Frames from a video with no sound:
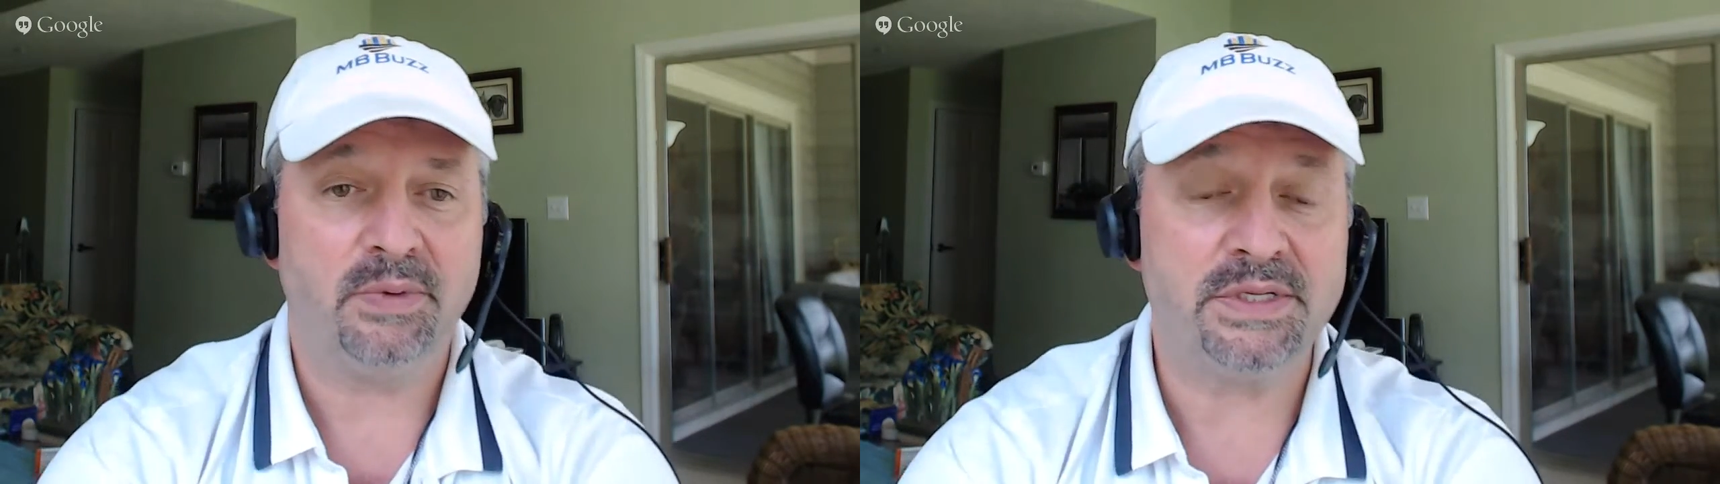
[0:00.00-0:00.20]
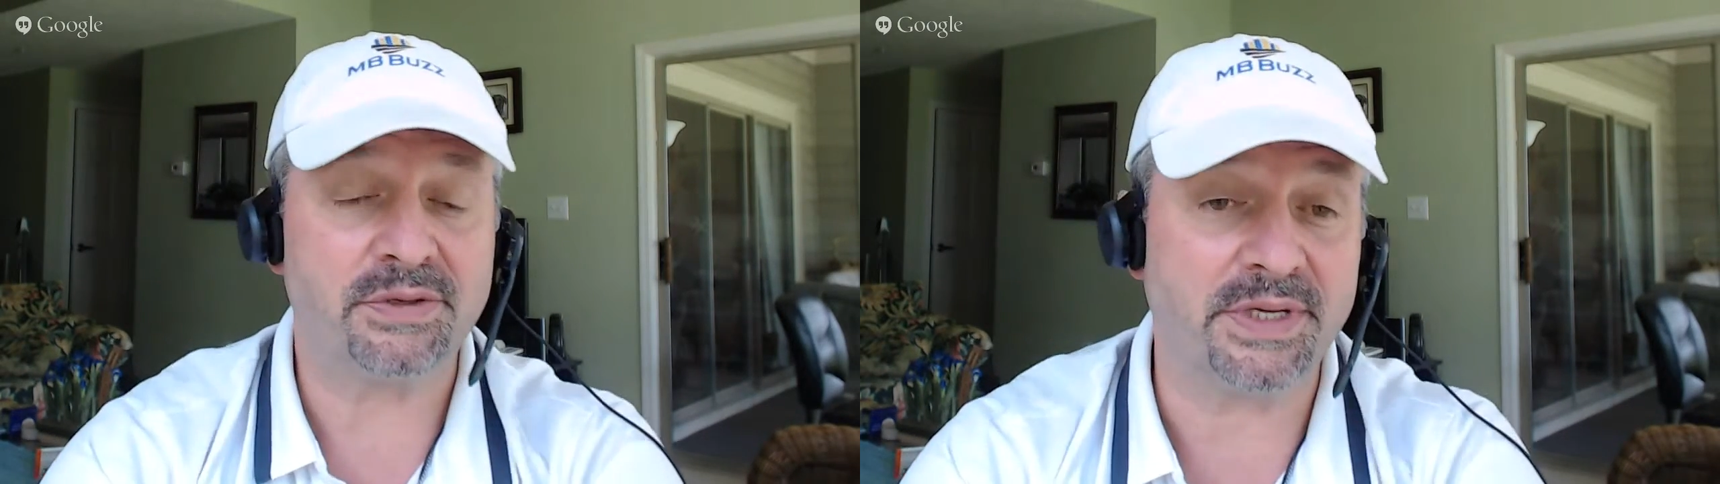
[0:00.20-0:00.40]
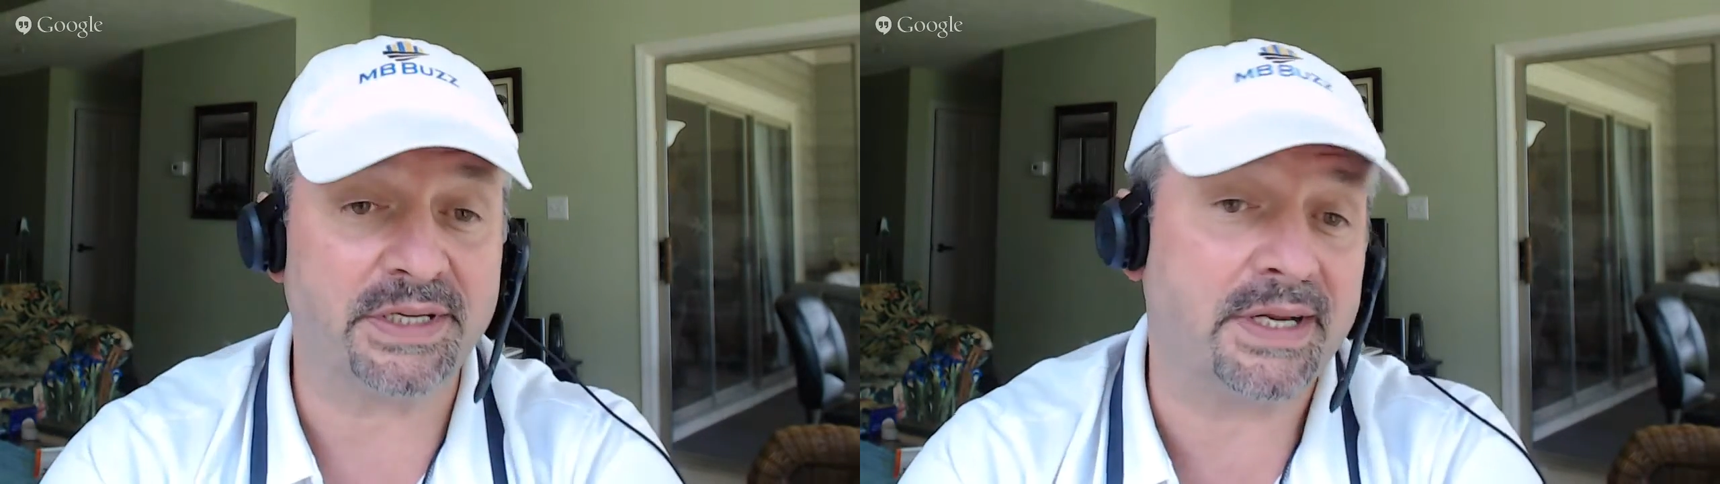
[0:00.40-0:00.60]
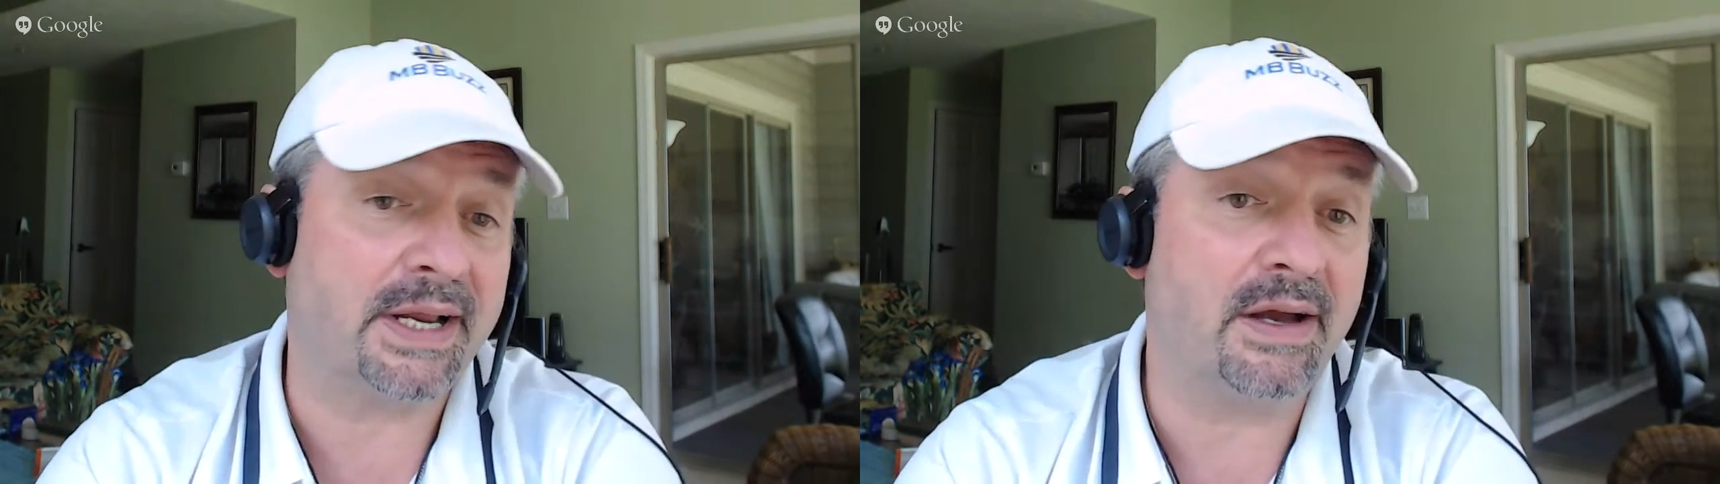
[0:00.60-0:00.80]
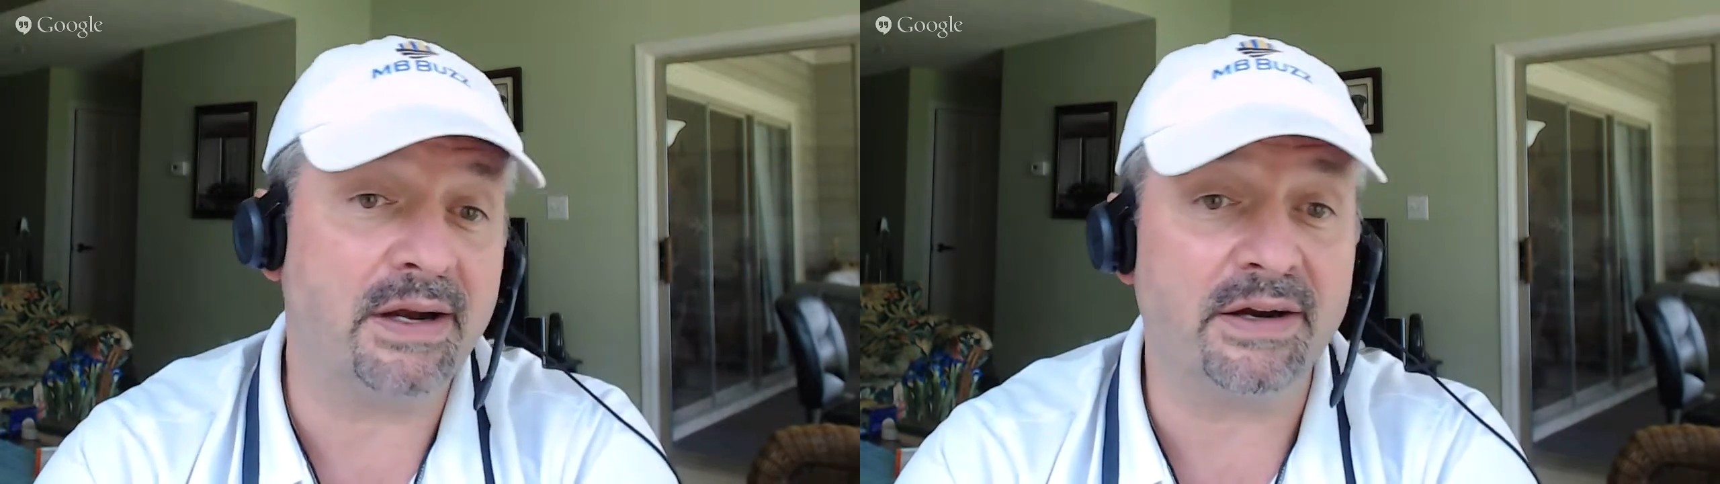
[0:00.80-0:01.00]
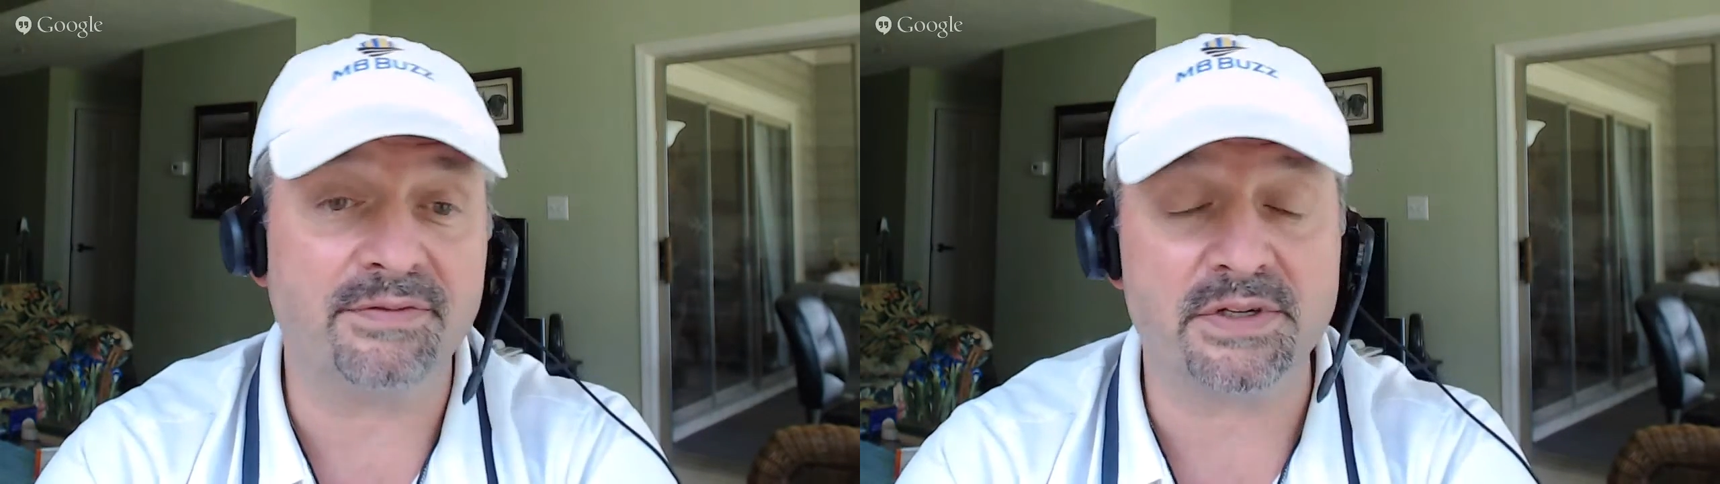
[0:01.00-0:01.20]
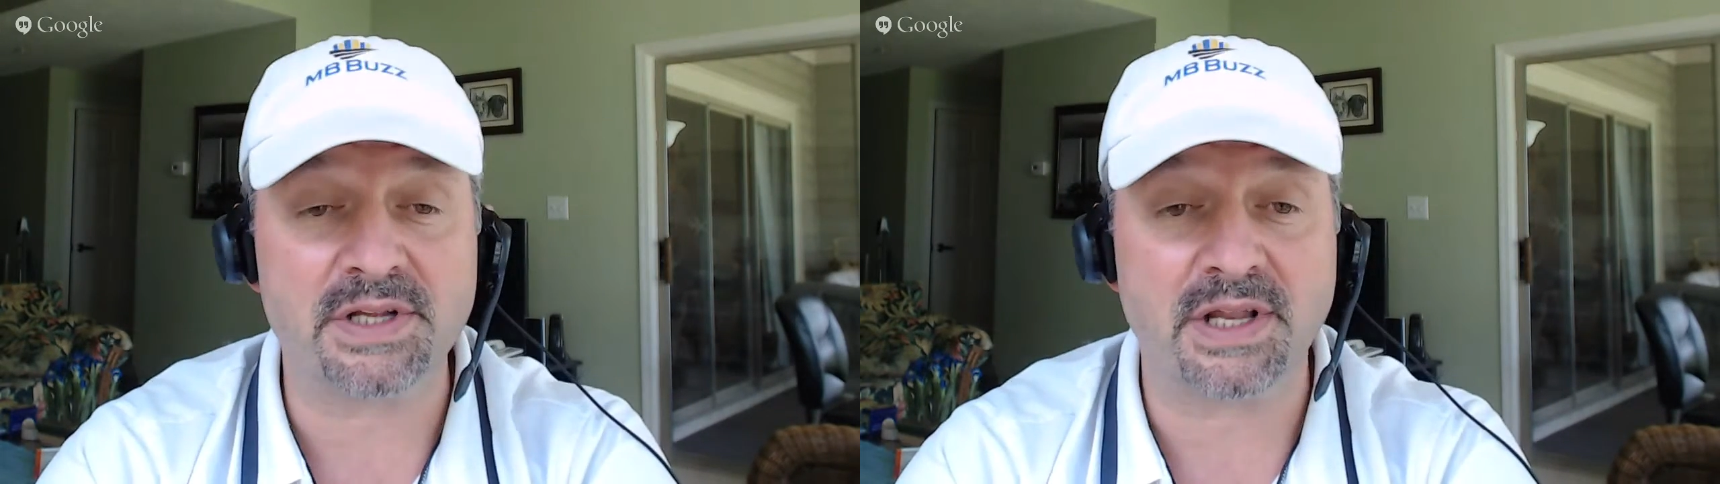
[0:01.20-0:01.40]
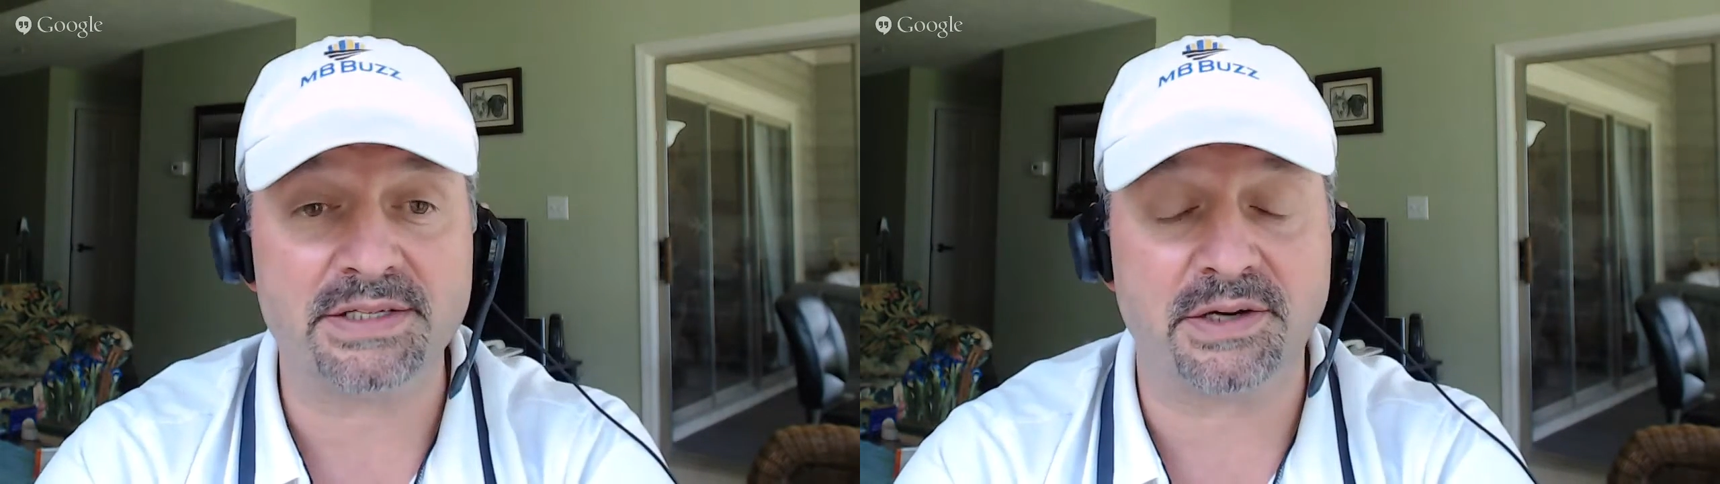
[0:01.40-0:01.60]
We certainly can stay longer if there's lots